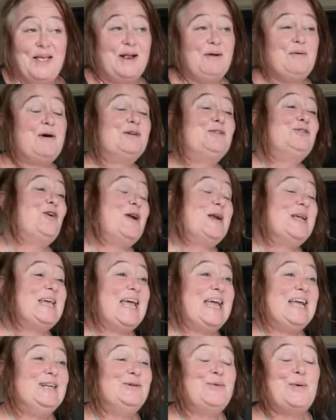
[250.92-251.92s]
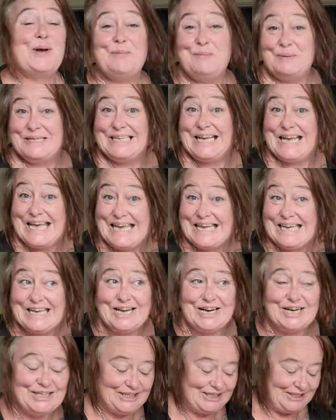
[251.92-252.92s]
Anyway, I was trying to get into a
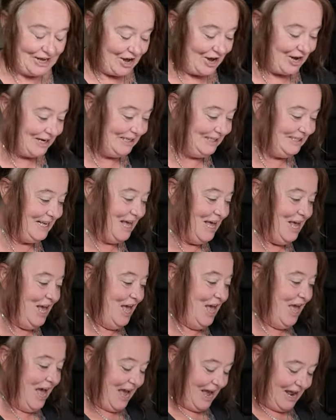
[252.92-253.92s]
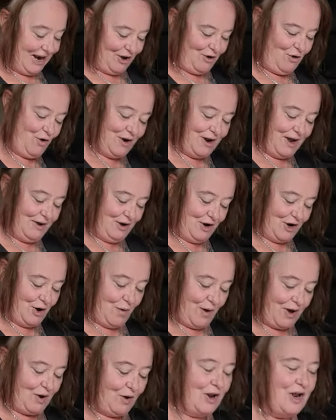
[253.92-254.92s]
particular size and I got it, you know,
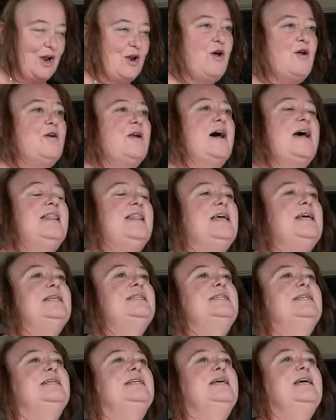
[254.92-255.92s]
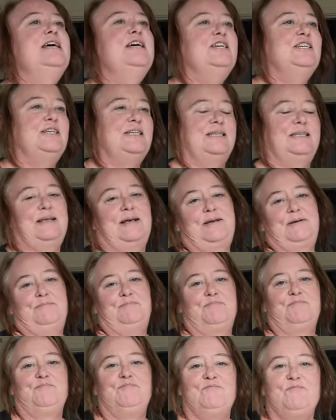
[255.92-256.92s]
I got it on like this. And she's like,
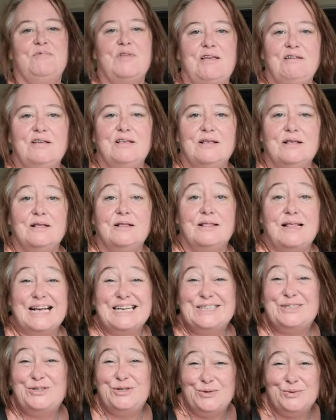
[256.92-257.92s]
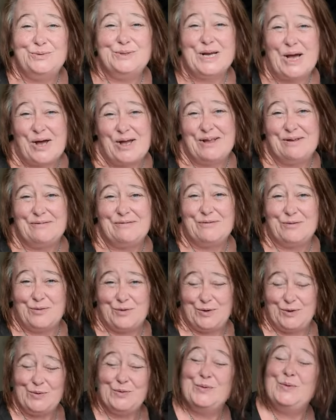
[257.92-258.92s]
that's too tight
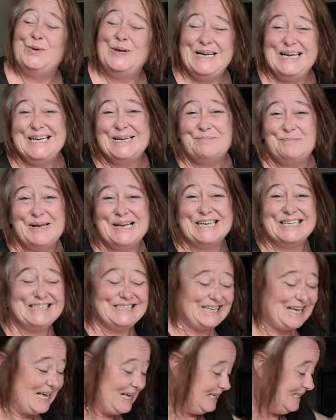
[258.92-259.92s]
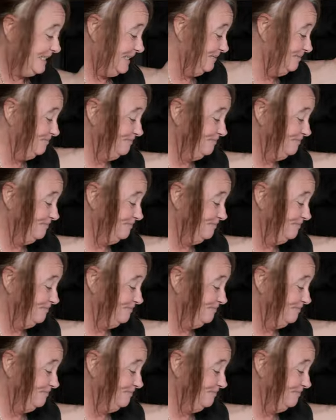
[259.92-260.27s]
for you. You need a bigger size.